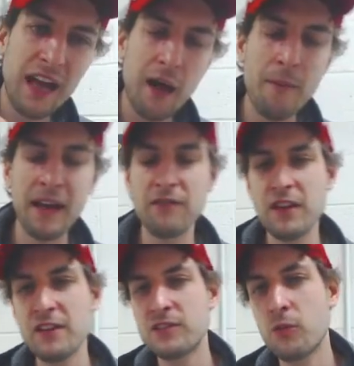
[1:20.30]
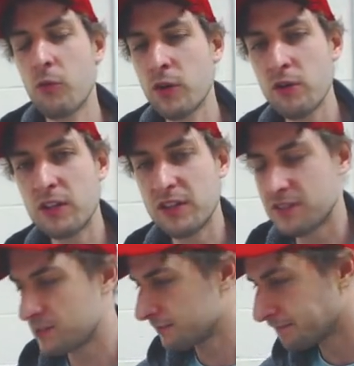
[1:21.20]
Crocodile, Mega Venusaur,
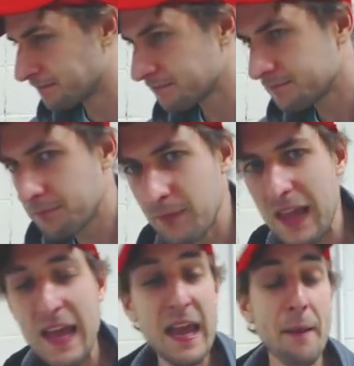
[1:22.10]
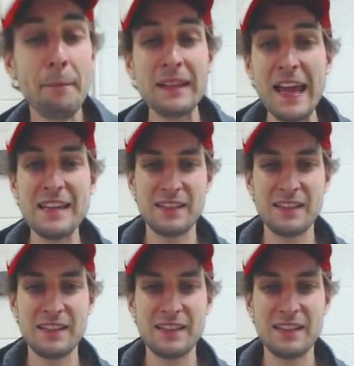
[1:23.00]
Reuniclus, and